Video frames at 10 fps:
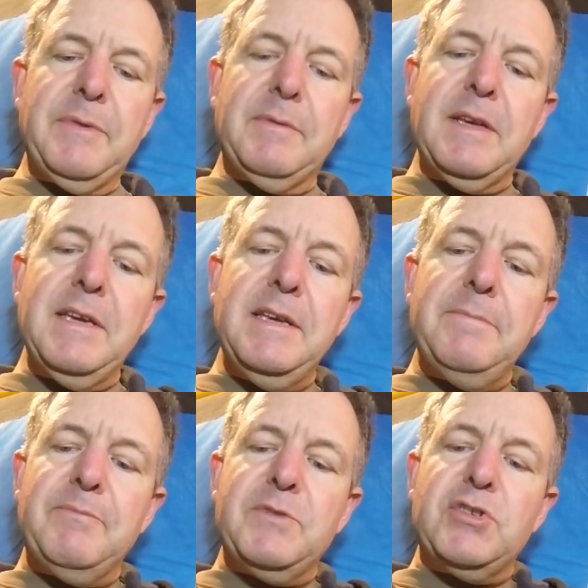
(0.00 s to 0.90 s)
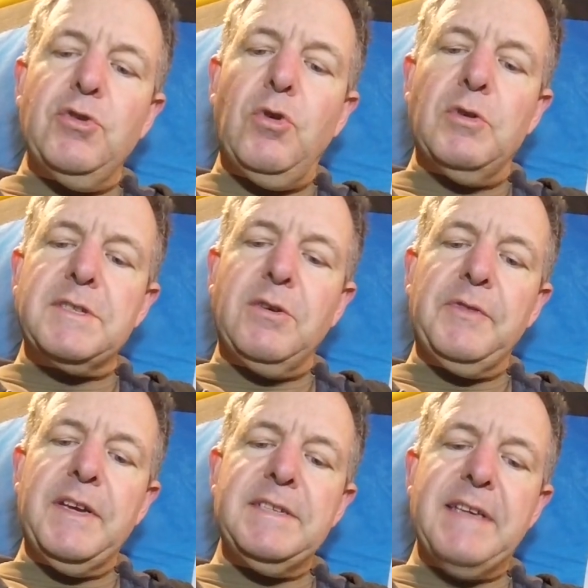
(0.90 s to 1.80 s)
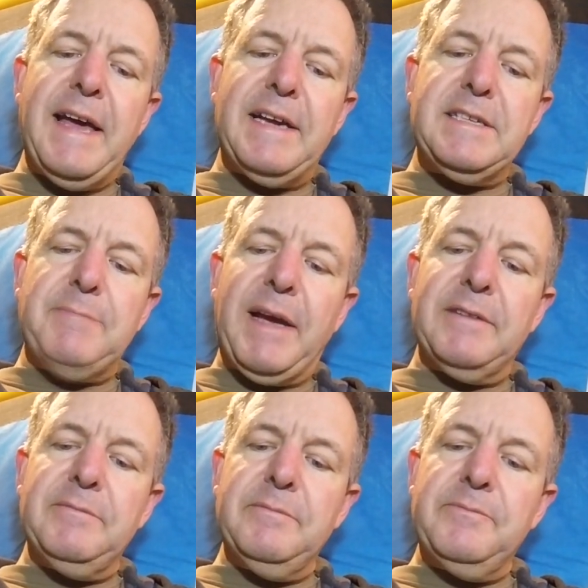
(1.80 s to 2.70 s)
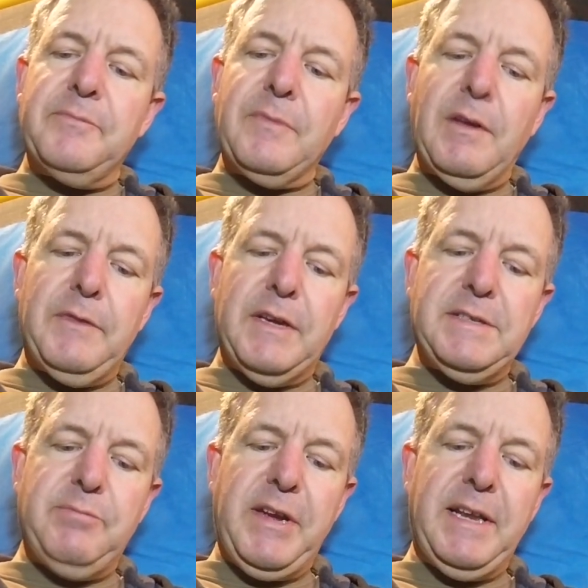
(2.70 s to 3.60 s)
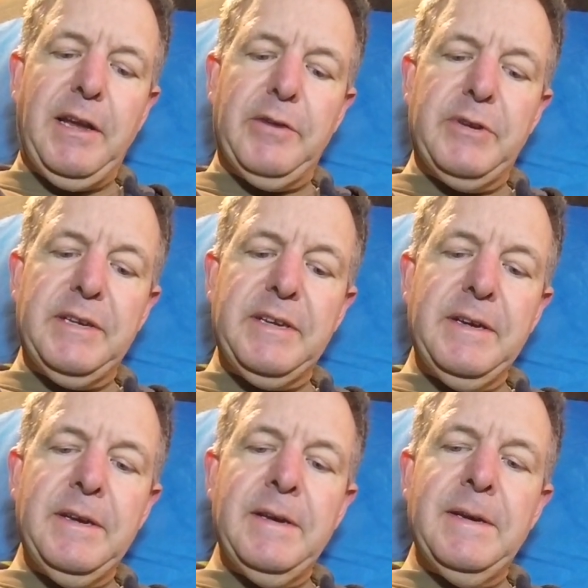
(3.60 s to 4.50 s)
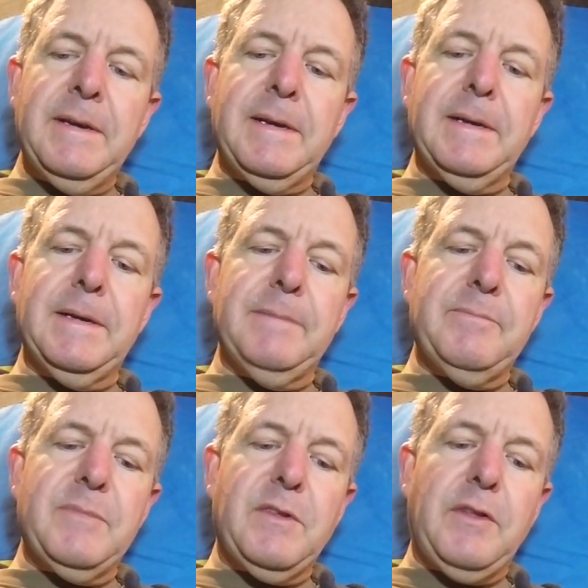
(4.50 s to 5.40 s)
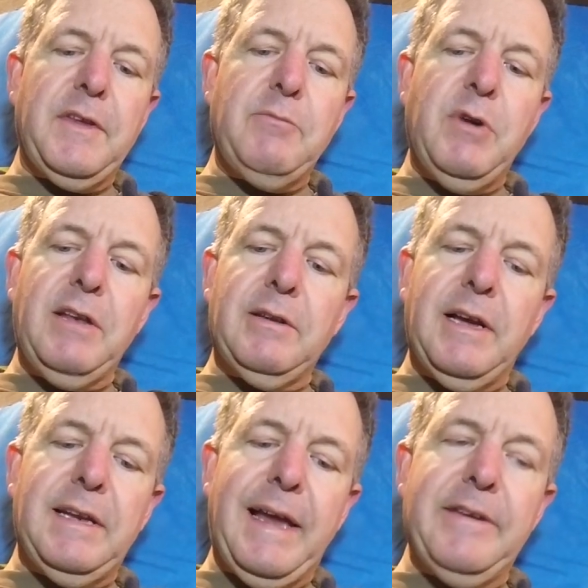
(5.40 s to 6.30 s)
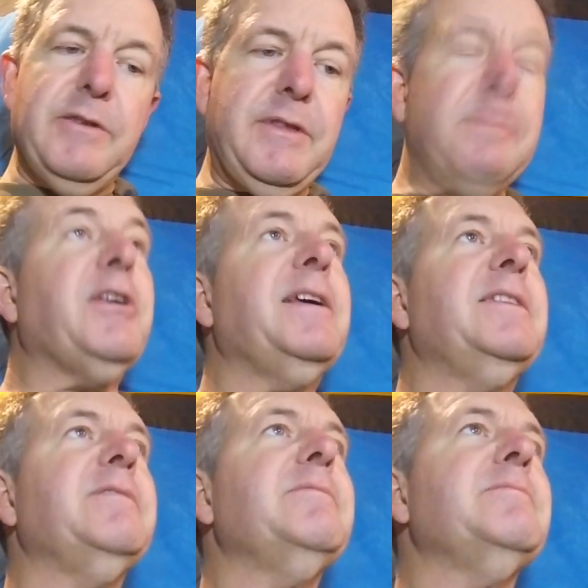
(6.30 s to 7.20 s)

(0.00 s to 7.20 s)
the jaws on this X mount, they're spring loaded, so they will allow you to put in